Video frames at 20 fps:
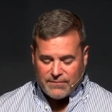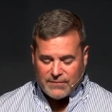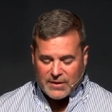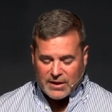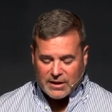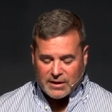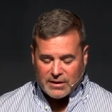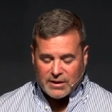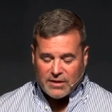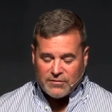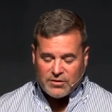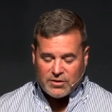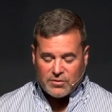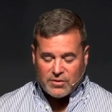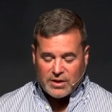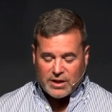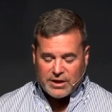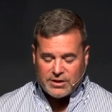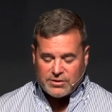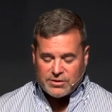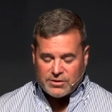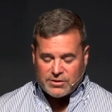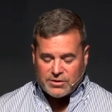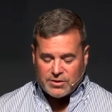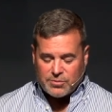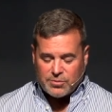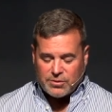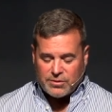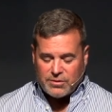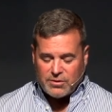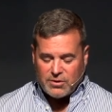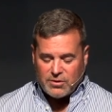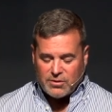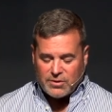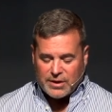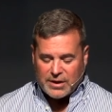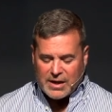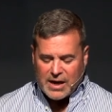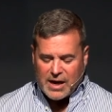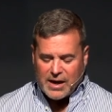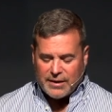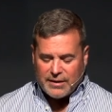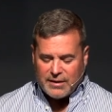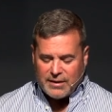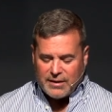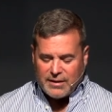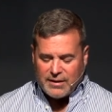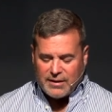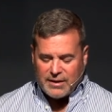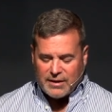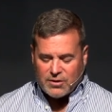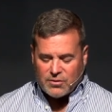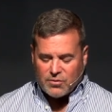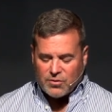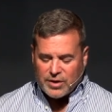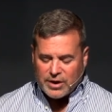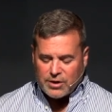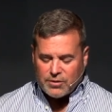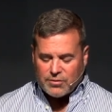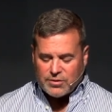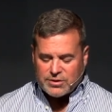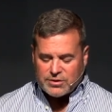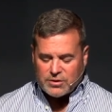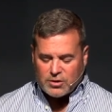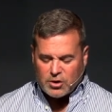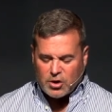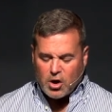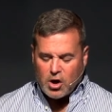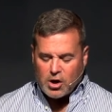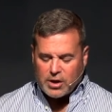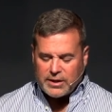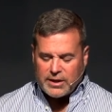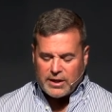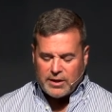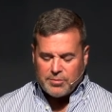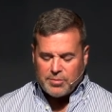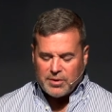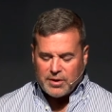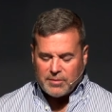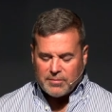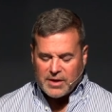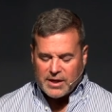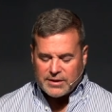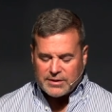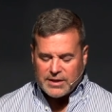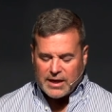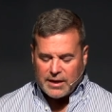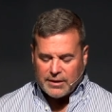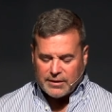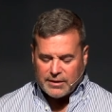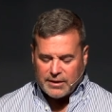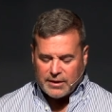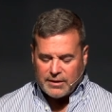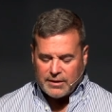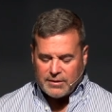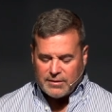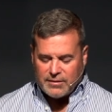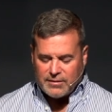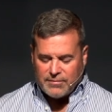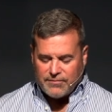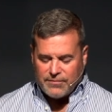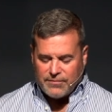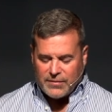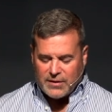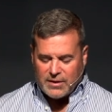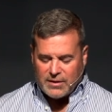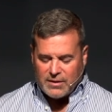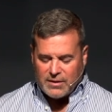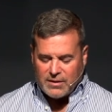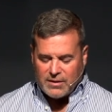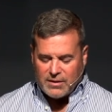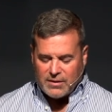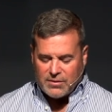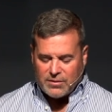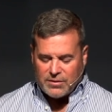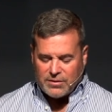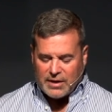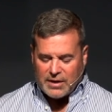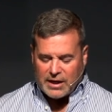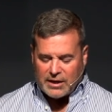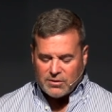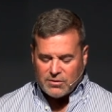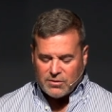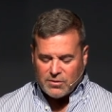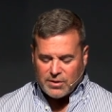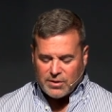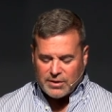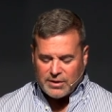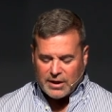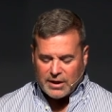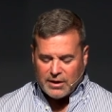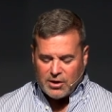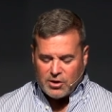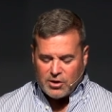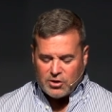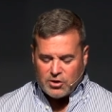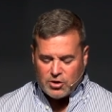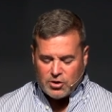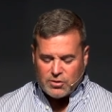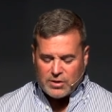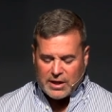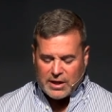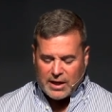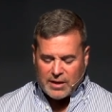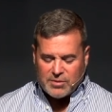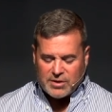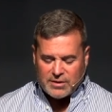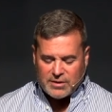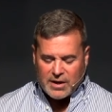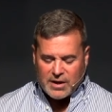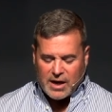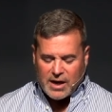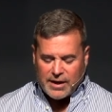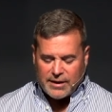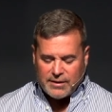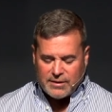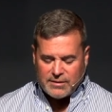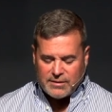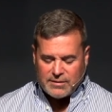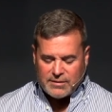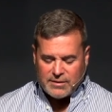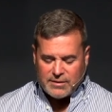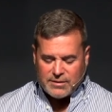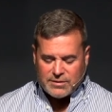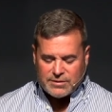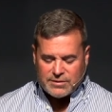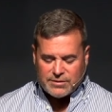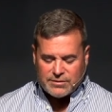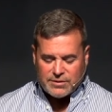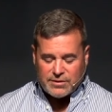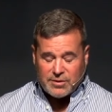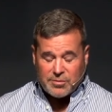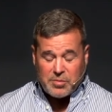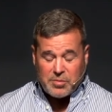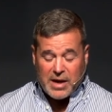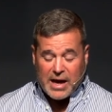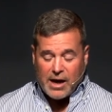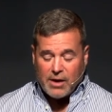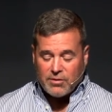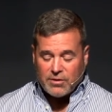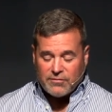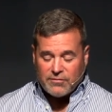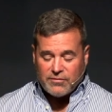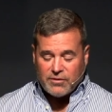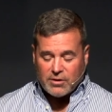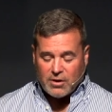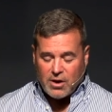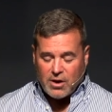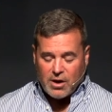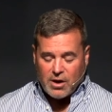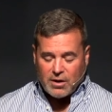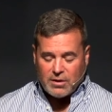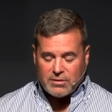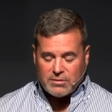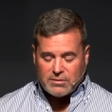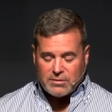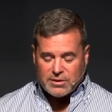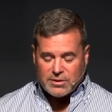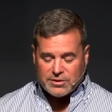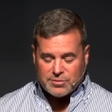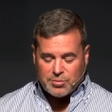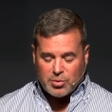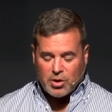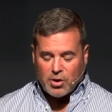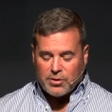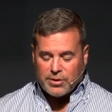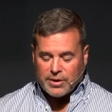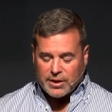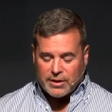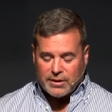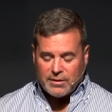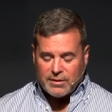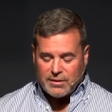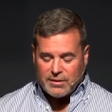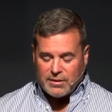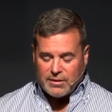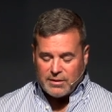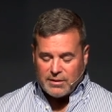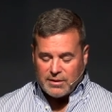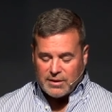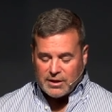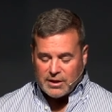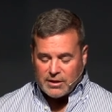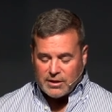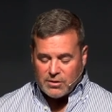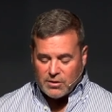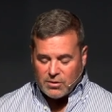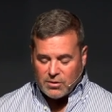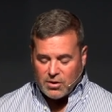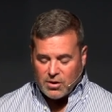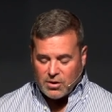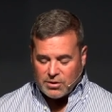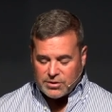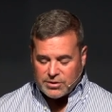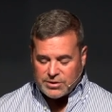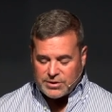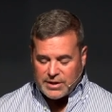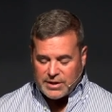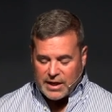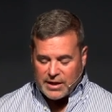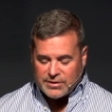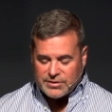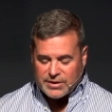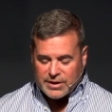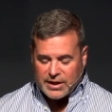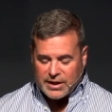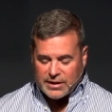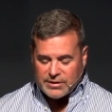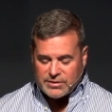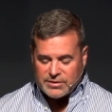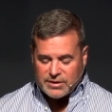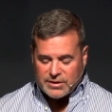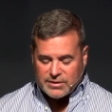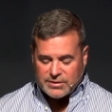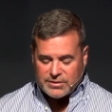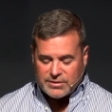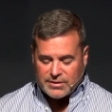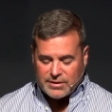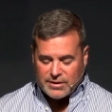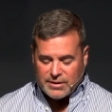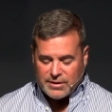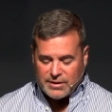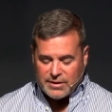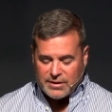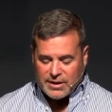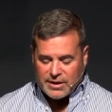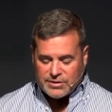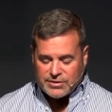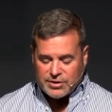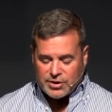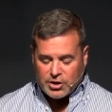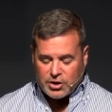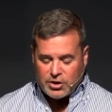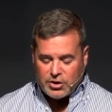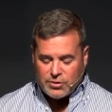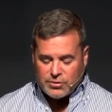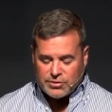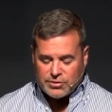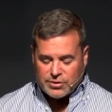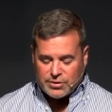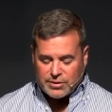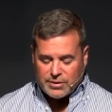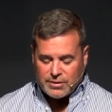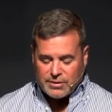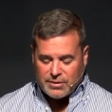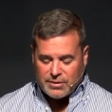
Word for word: in a loving relationship with you and not in a rigorous law keeping mentality. We thank you, Lord, that you came and died so that the power of the law is broken and it no longer stands against us as an accuser